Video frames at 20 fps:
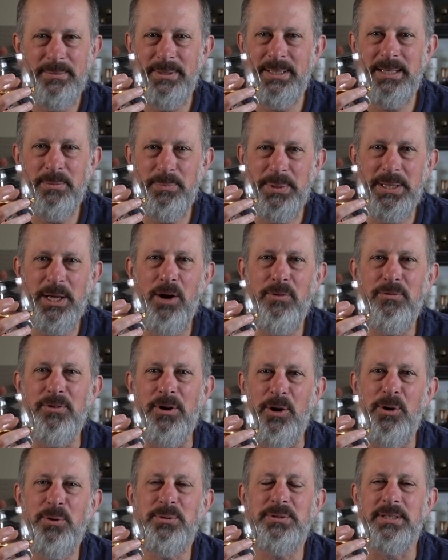it could be
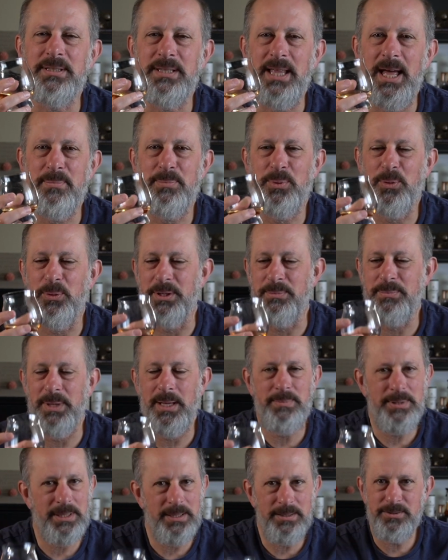over-oaked at that point.
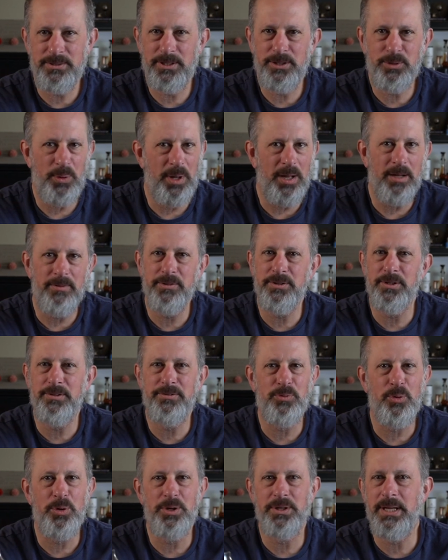Maybe it's the 12 and
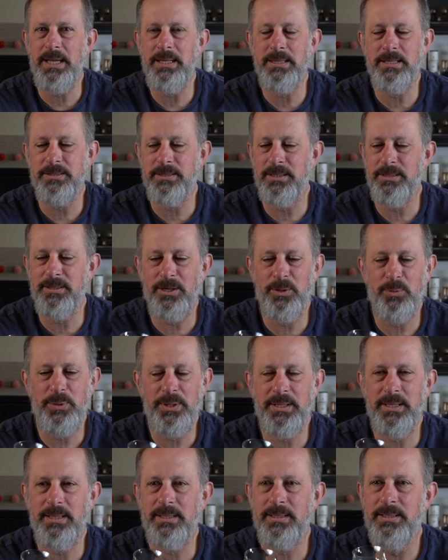the 14 that's in there
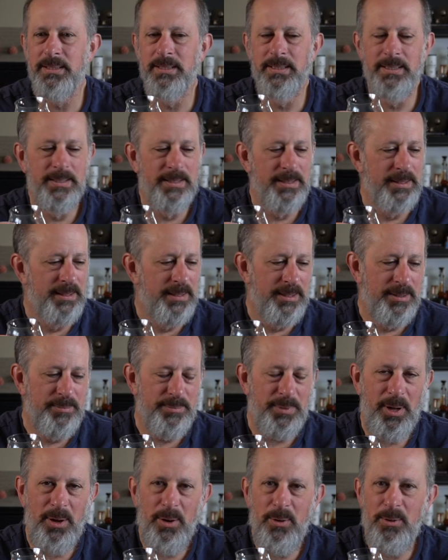with it.
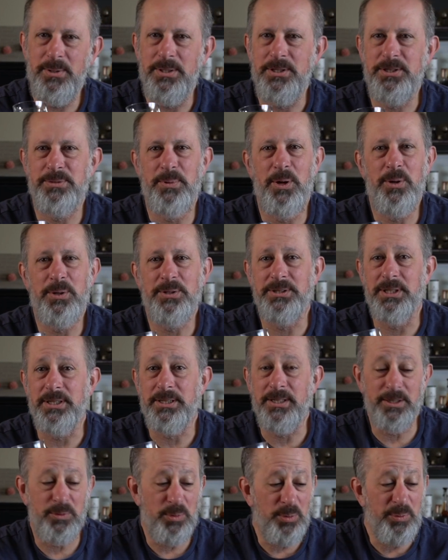Holy smoke, is
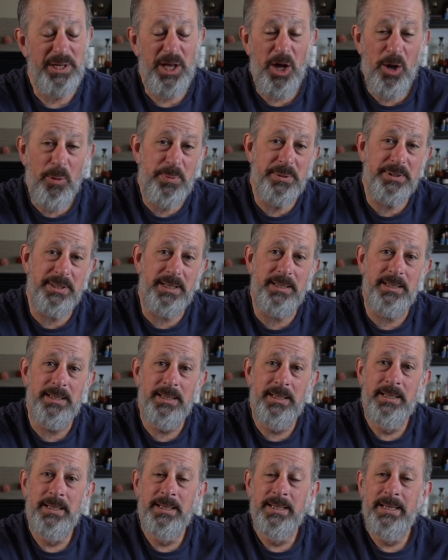it good. When we opened it,
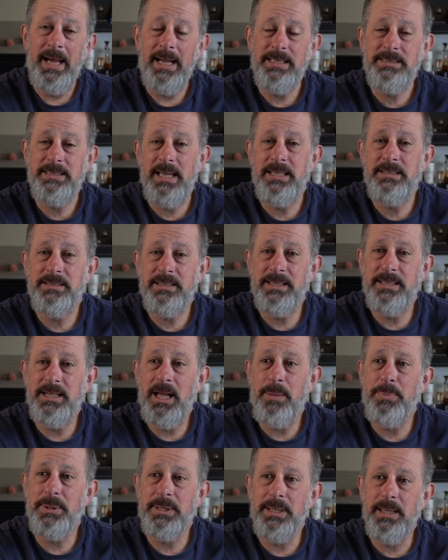I tasted
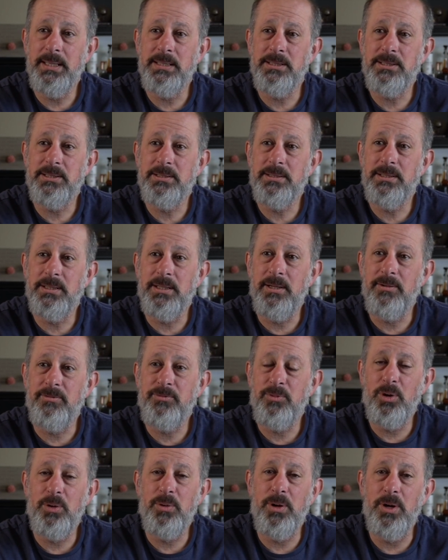it up against the
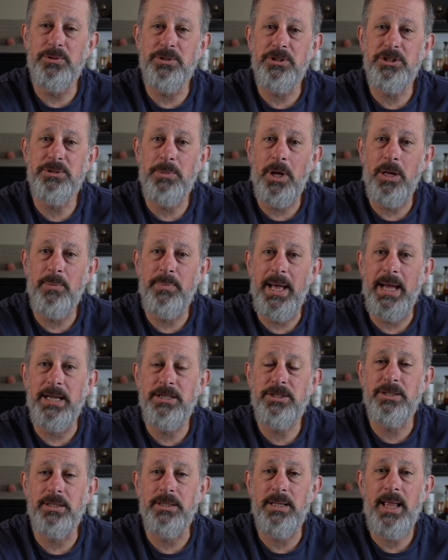Four Roses Small
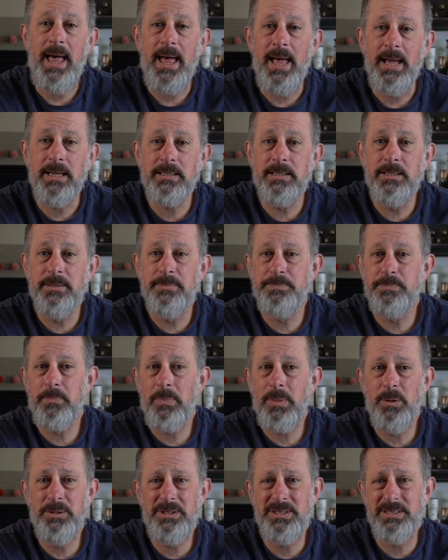Batch Select,
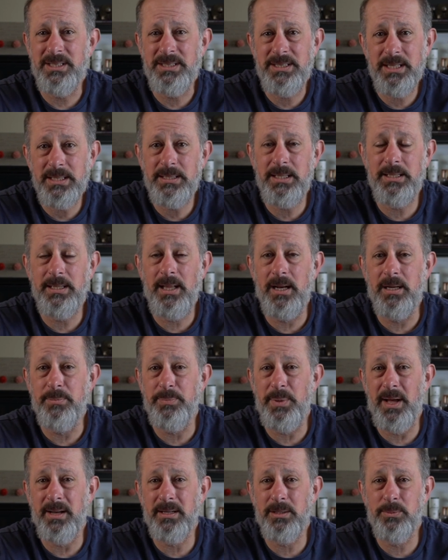which is a
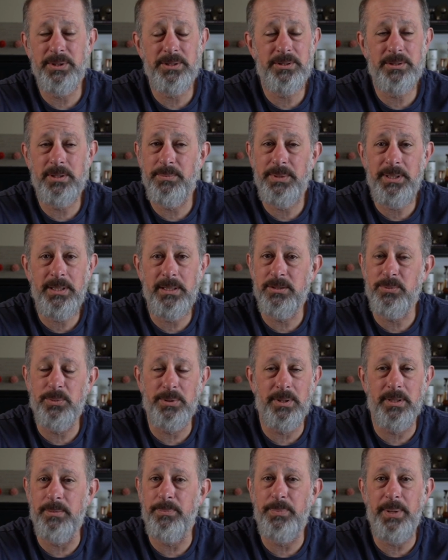$60 bottle, which to me is
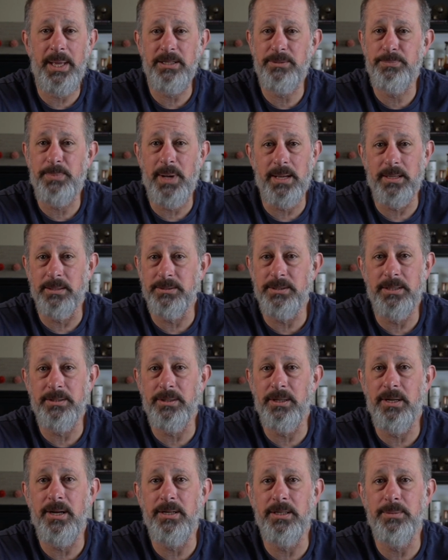one of the best bottles
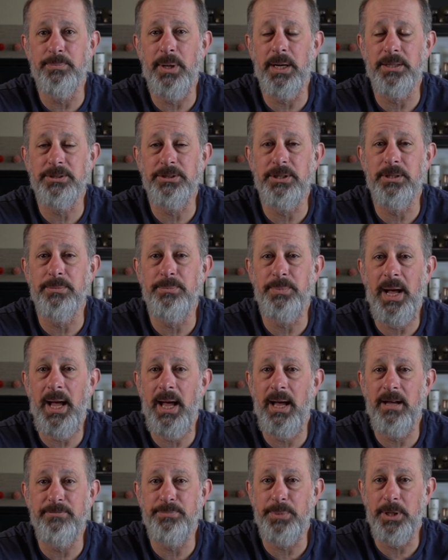under $100 you can
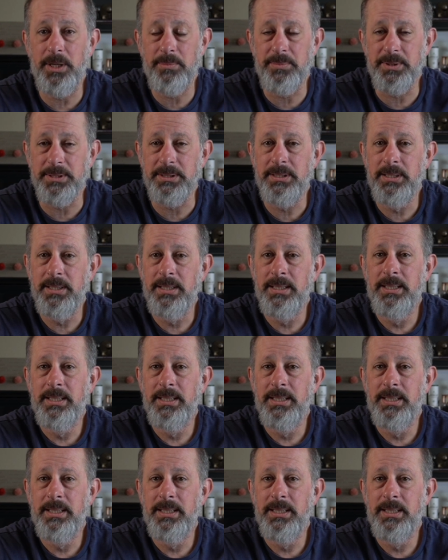buy of bourbon.